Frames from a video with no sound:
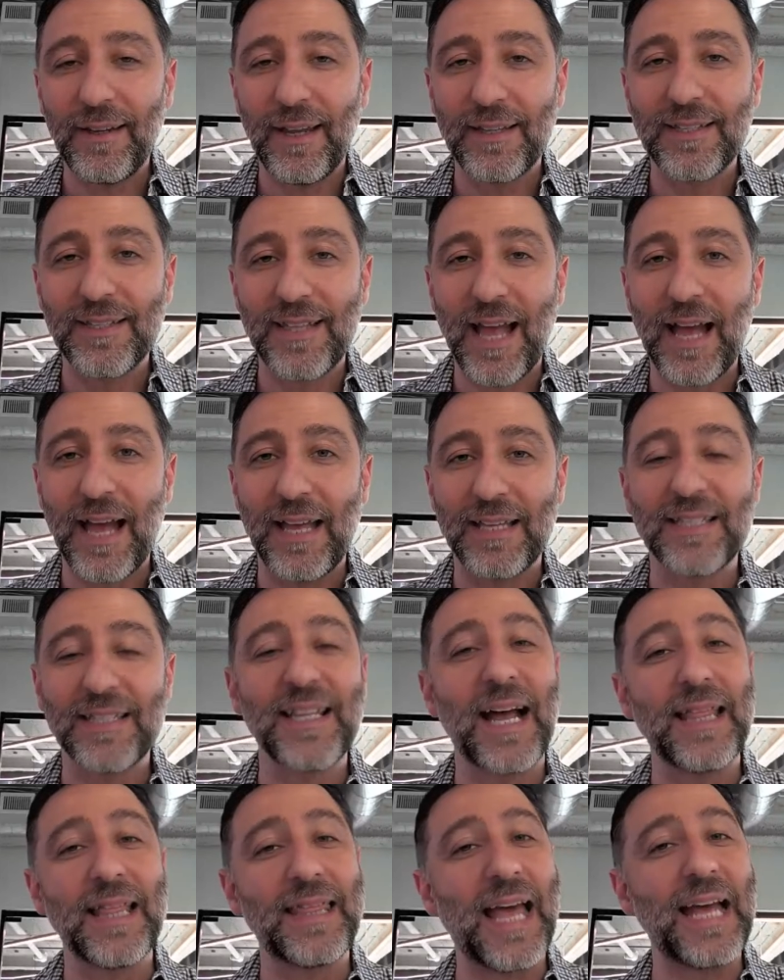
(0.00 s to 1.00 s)
It's
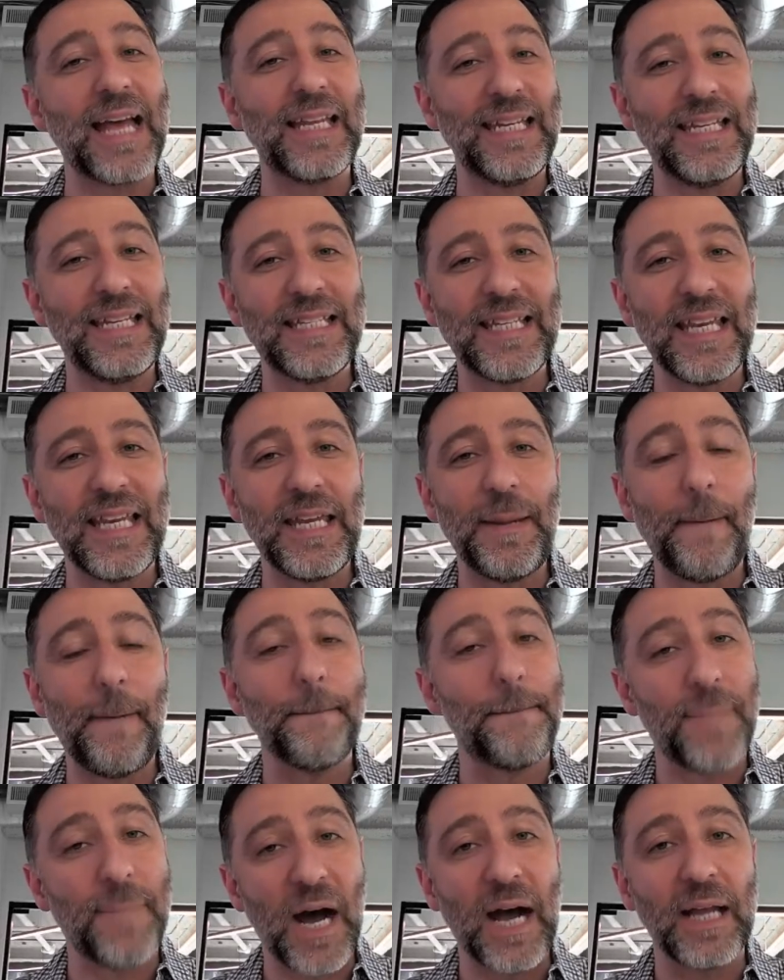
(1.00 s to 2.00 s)
not that easy,
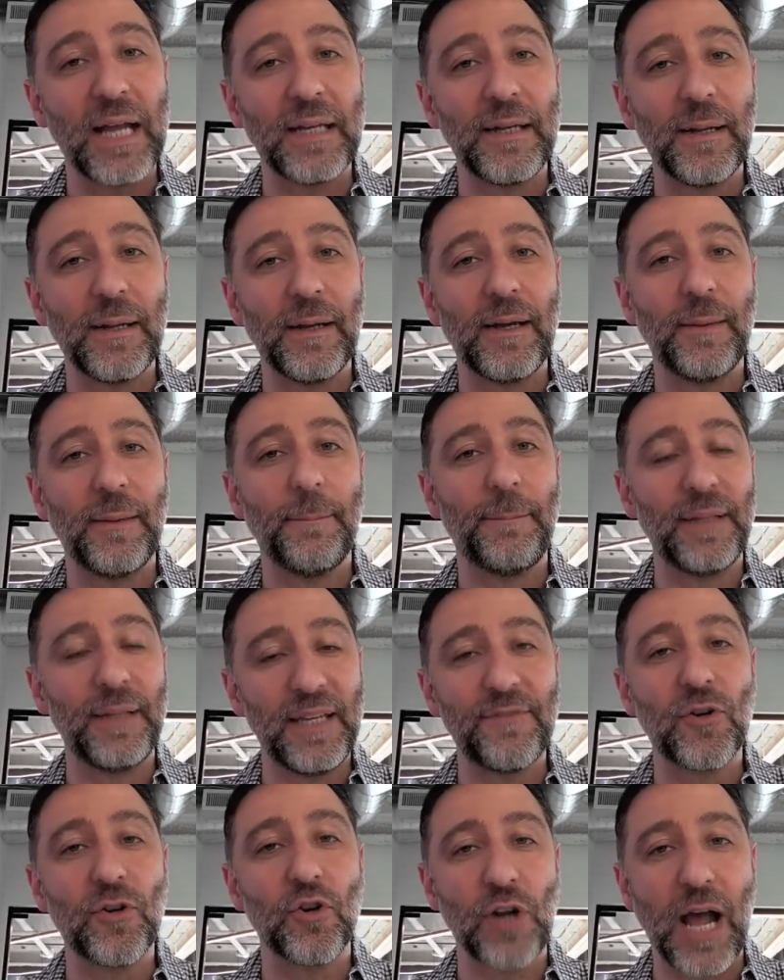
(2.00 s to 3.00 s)
but
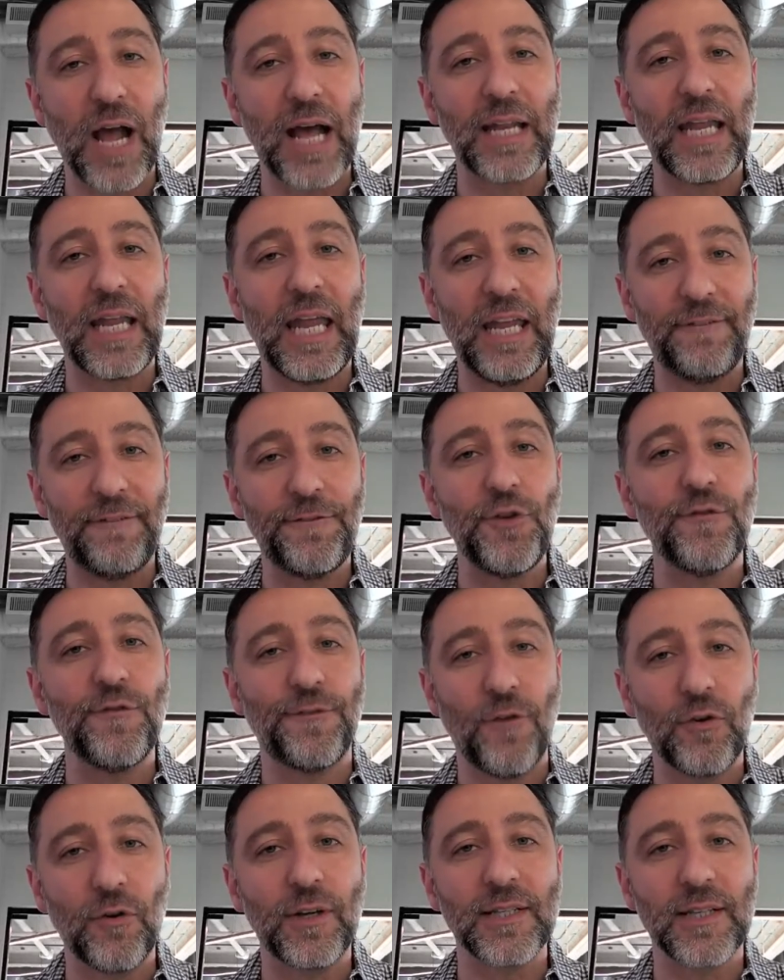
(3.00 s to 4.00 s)
believe it or not, if you
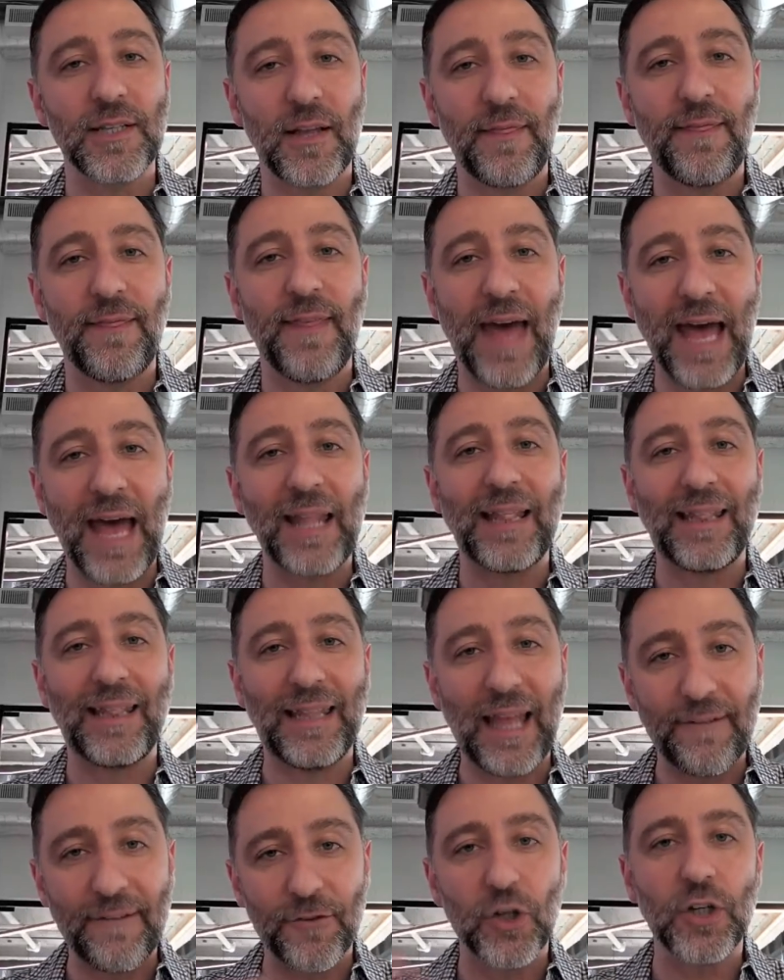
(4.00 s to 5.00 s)
focus on that
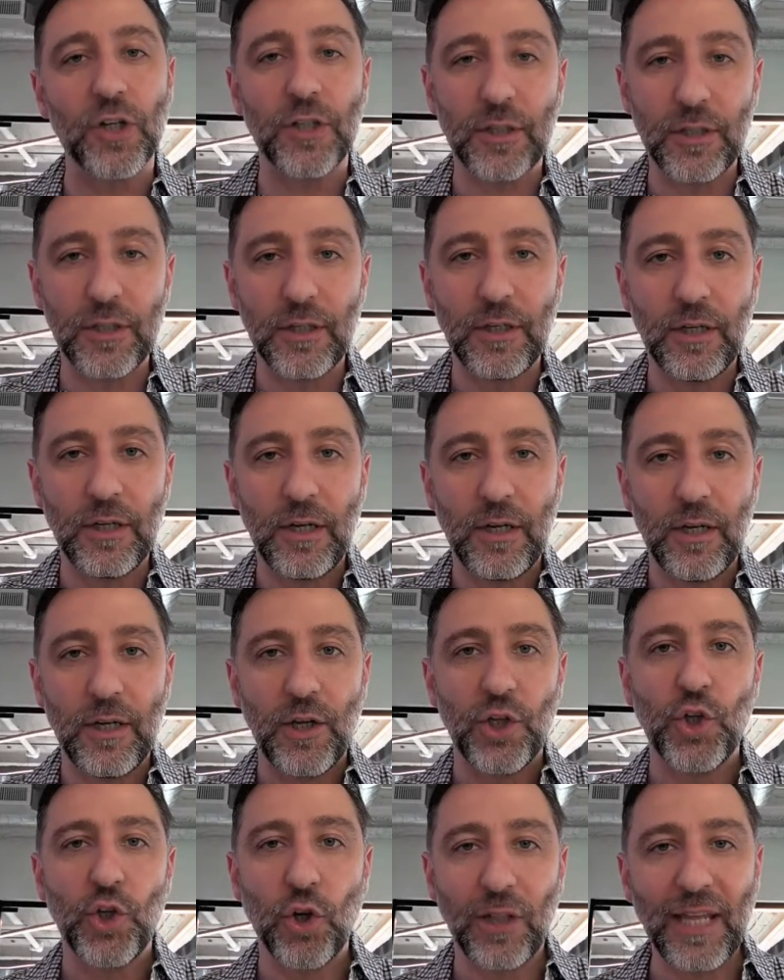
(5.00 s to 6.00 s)
lever,
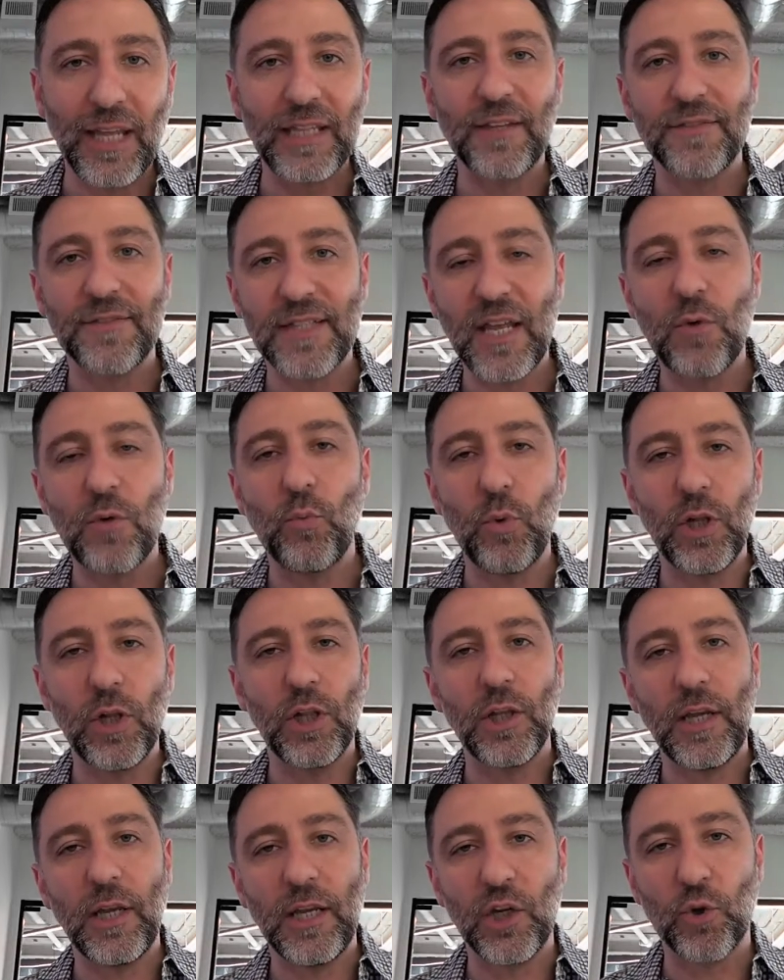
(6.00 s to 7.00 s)
your length of stay
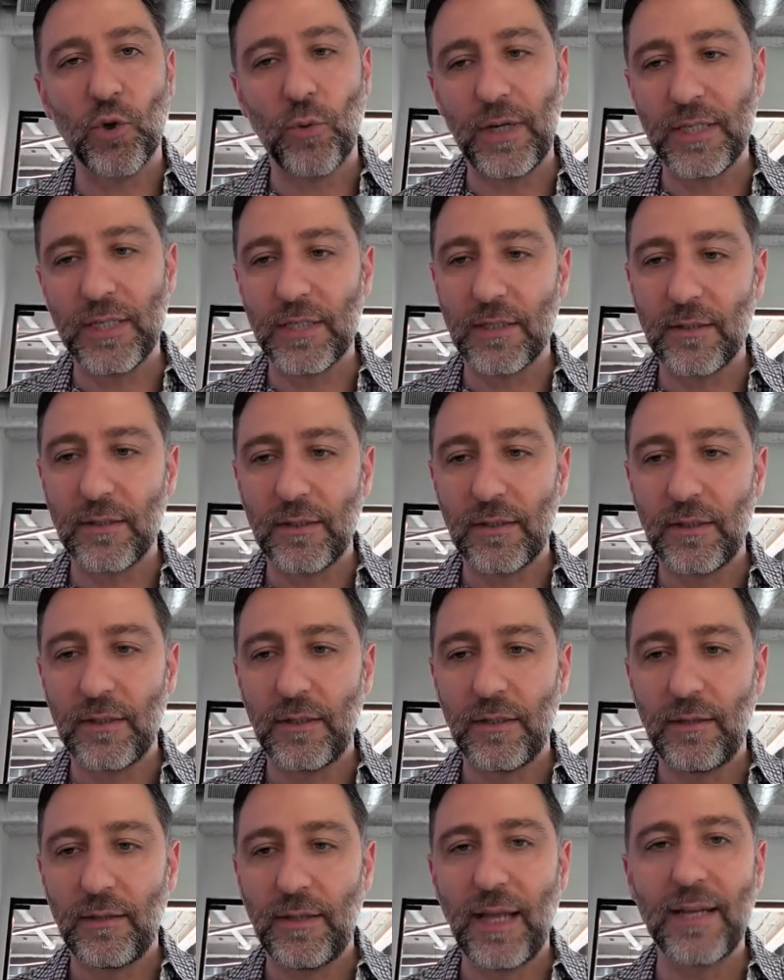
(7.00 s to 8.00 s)
will increase.
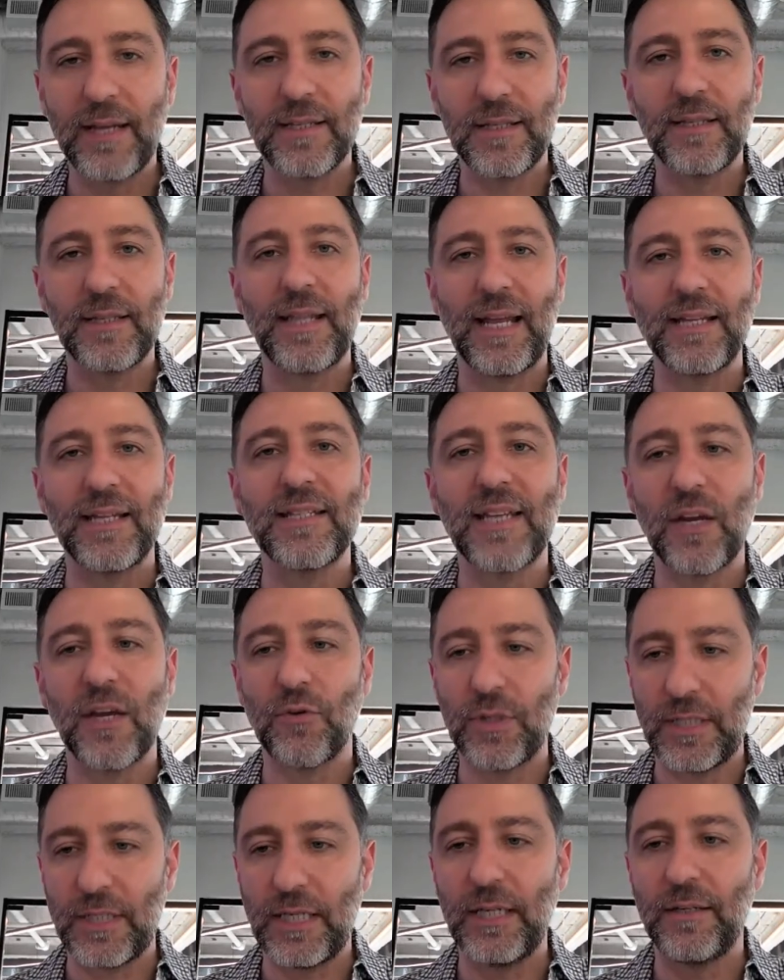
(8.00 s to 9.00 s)
That is
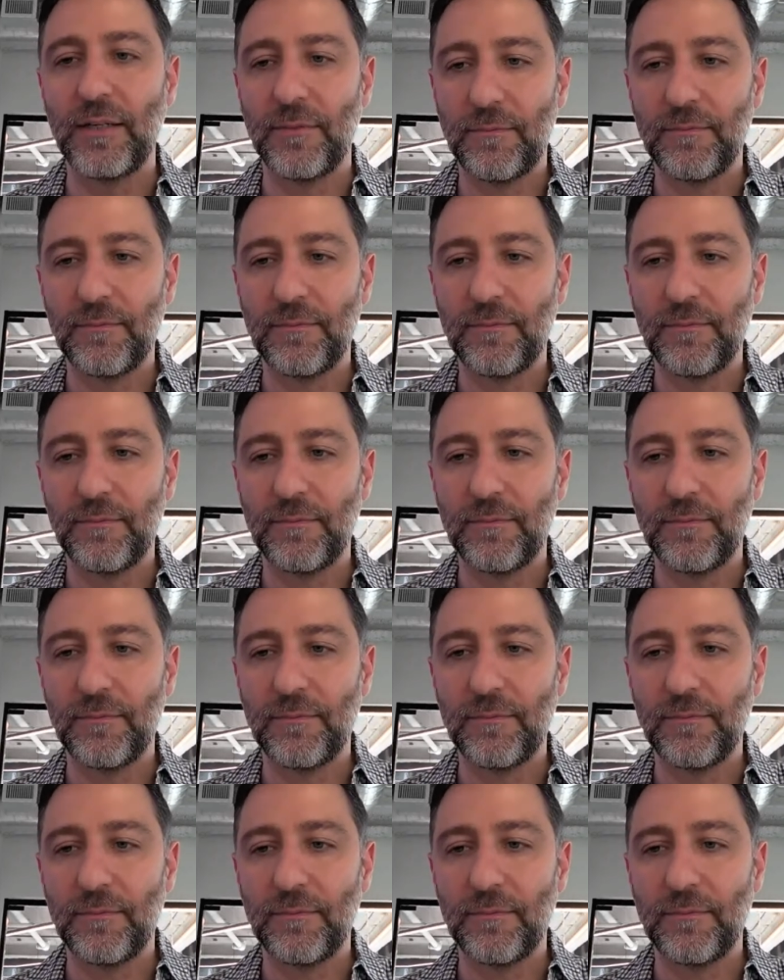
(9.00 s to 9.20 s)
guaranteed.